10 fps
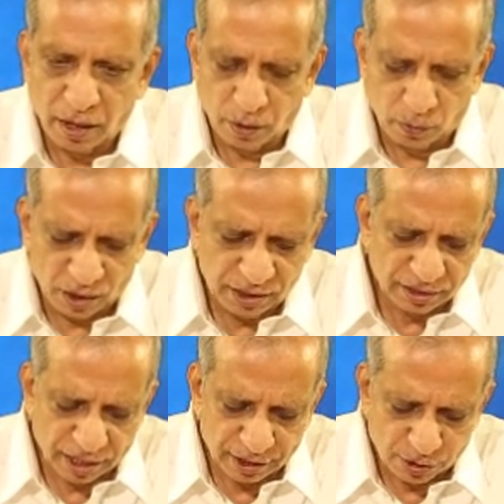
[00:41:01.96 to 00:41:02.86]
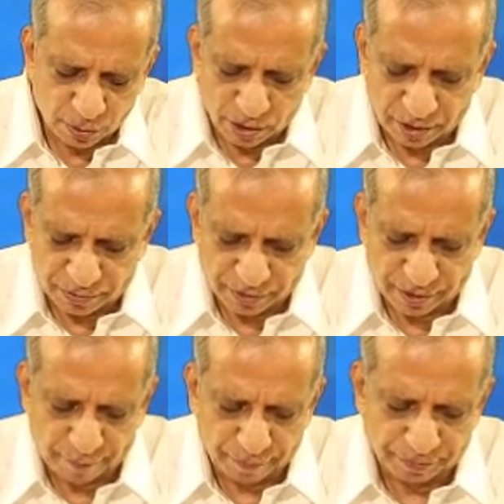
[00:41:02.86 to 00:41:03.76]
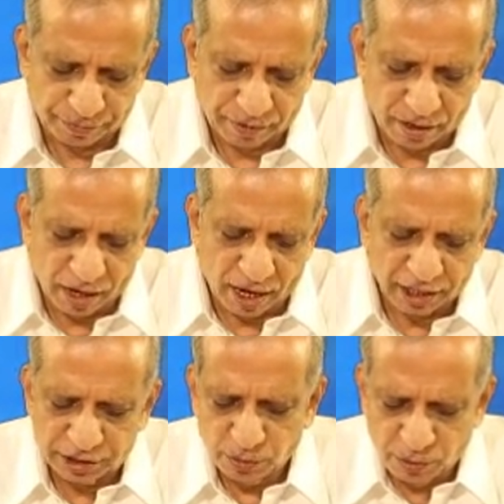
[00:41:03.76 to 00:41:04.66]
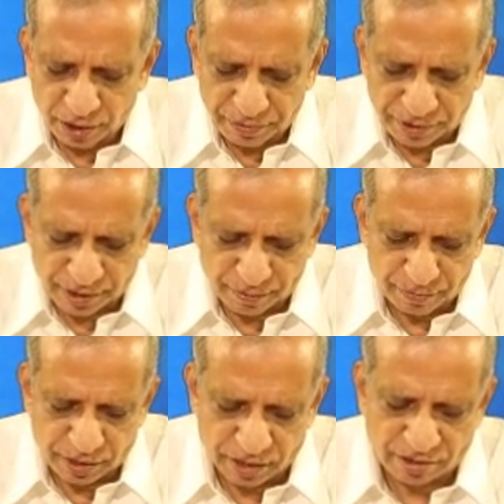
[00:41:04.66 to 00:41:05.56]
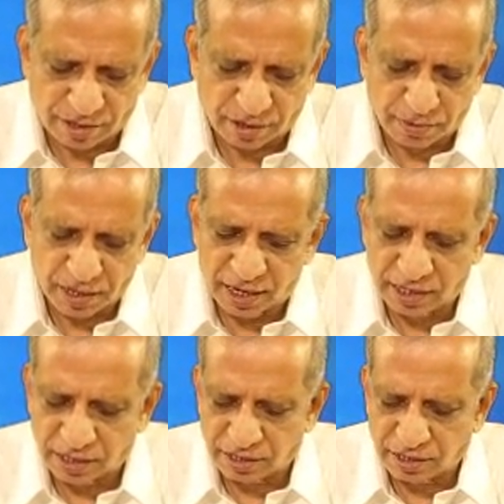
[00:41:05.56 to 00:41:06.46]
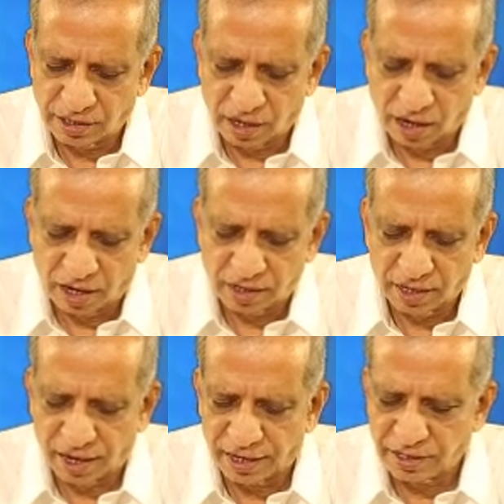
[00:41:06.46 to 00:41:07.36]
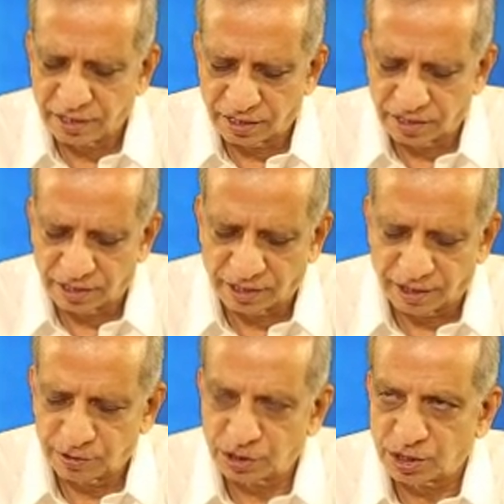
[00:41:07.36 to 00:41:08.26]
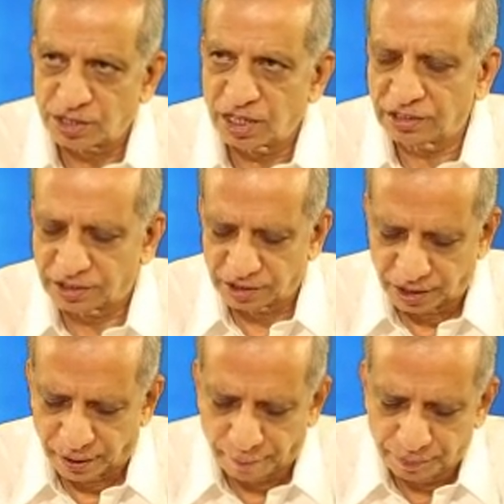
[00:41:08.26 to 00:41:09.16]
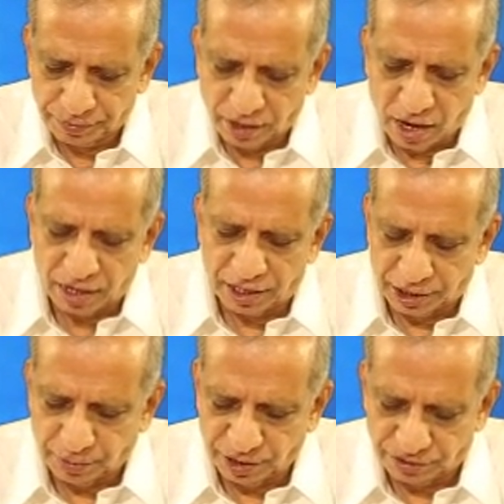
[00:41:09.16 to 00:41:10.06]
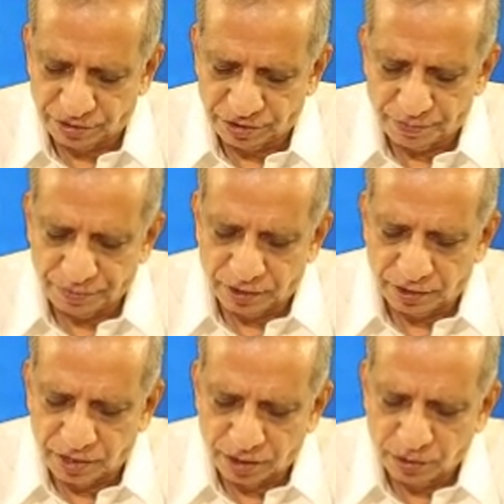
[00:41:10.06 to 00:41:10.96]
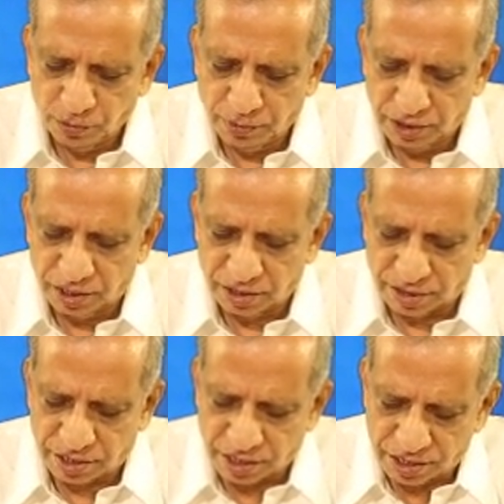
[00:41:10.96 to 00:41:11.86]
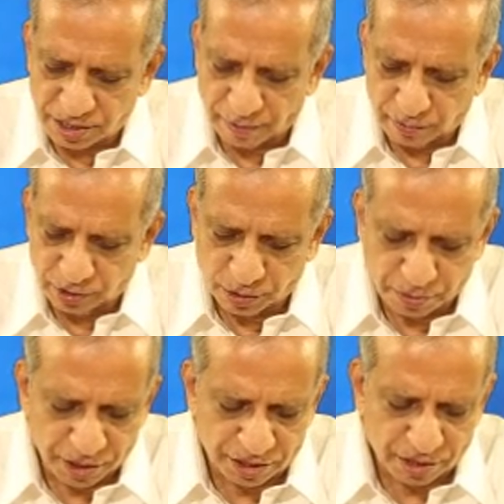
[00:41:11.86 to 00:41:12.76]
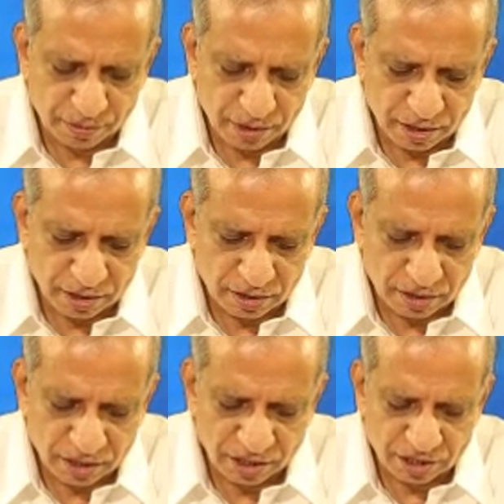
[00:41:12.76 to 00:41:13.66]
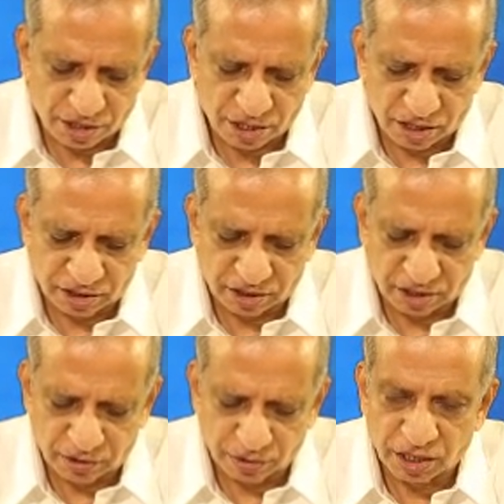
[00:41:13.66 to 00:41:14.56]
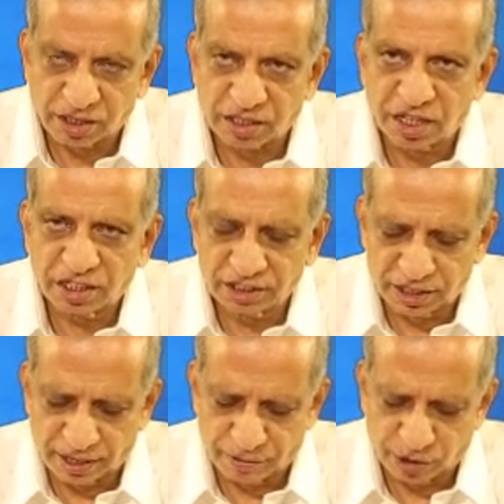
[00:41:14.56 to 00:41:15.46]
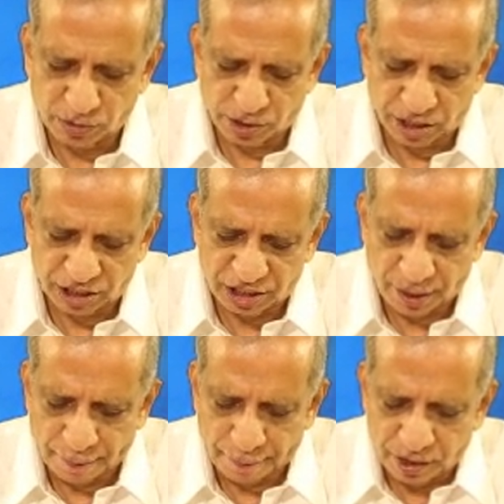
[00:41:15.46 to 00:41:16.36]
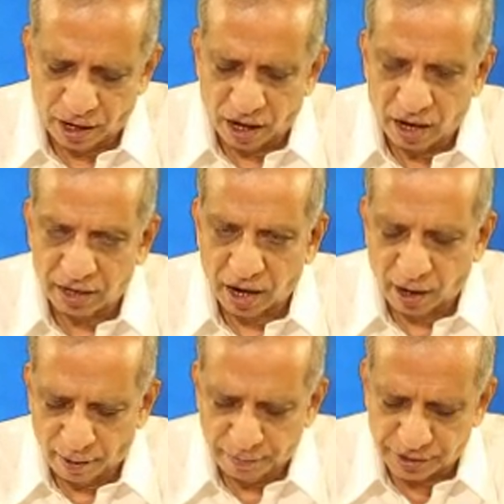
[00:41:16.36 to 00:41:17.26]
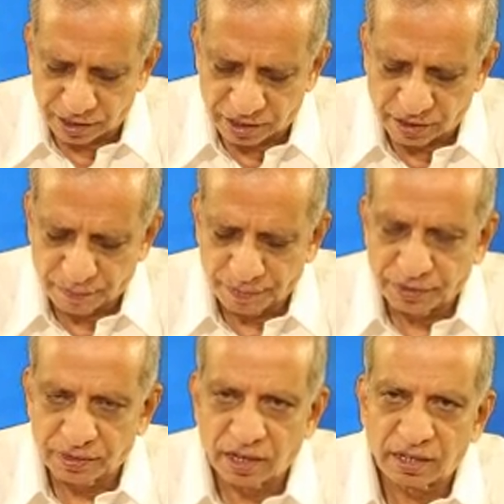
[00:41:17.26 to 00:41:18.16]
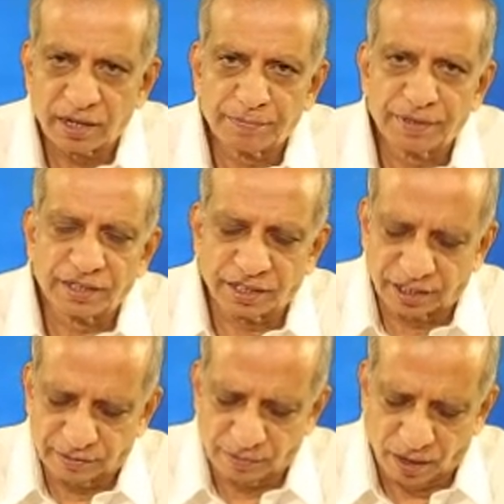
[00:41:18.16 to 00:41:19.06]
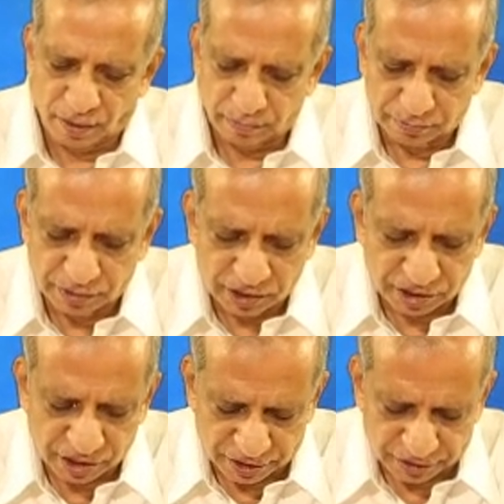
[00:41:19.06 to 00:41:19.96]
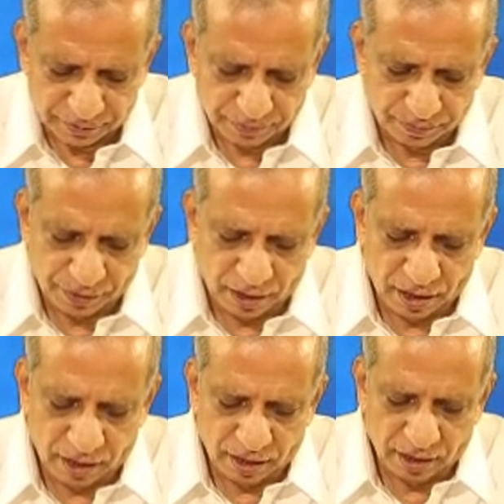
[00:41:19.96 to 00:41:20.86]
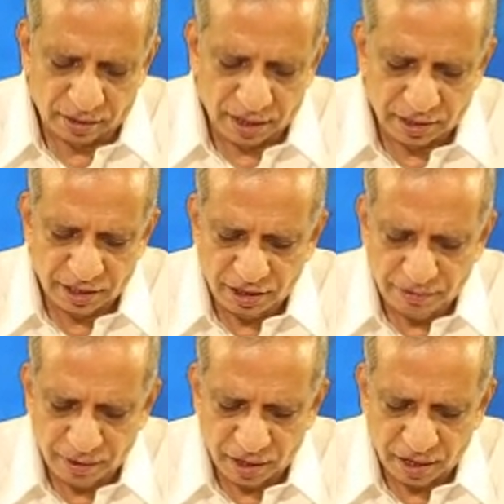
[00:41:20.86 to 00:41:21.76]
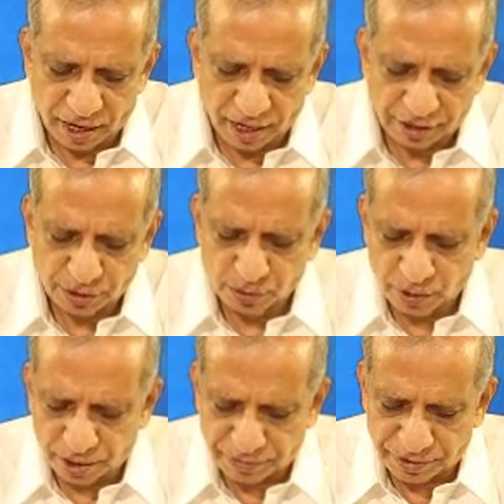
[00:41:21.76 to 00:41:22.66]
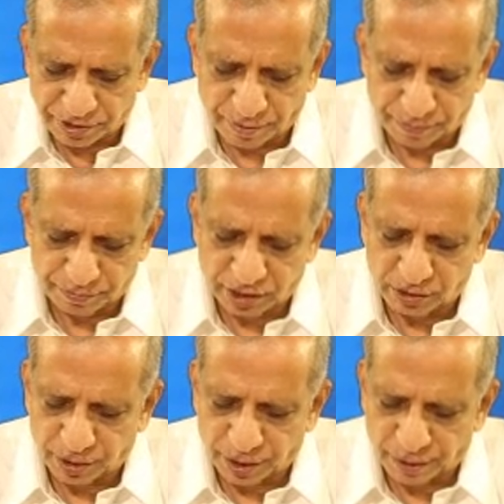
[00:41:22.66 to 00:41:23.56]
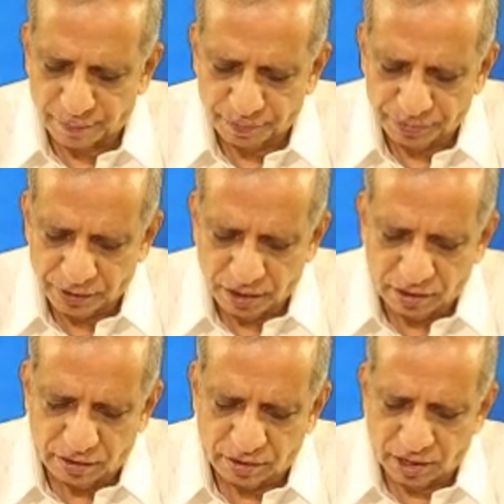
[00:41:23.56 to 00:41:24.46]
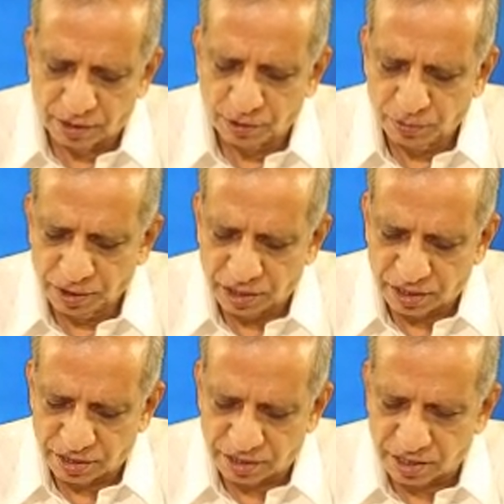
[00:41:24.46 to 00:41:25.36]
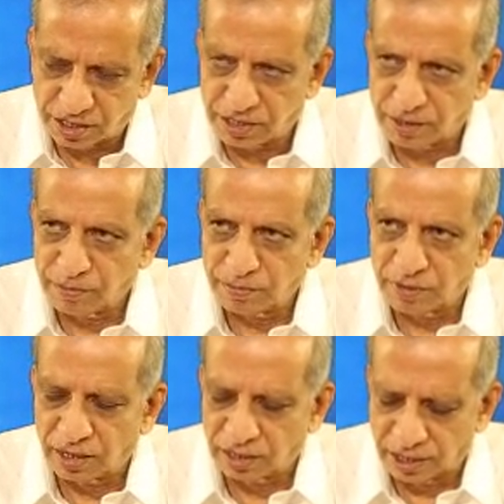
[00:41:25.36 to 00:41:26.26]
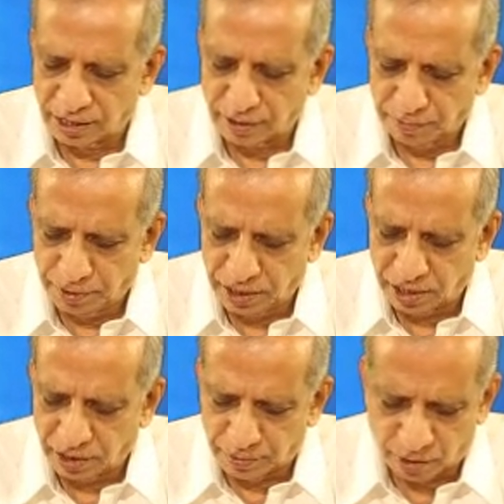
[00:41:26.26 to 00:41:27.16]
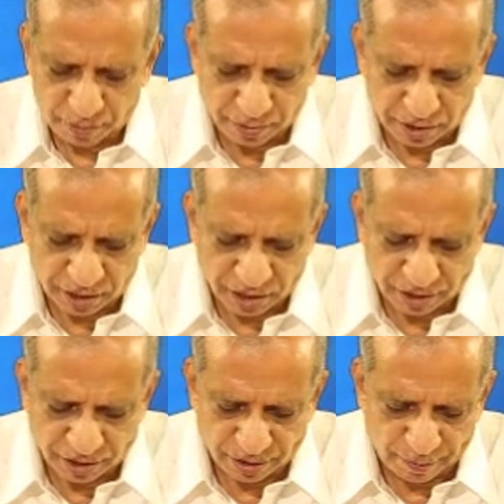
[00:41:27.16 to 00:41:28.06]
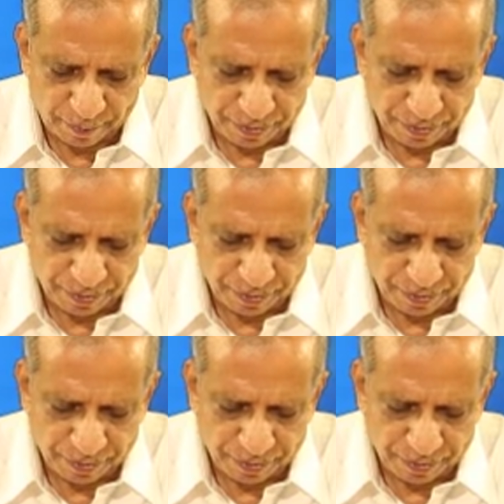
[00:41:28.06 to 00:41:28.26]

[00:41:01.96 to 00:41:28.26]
What is isomorphism? Isomorphism is similarity or identity of structure. It means the numerical system should be similar in structure to the structure of events or objects that are being measured. The need for isomorphism between the numerical system and the empirical properties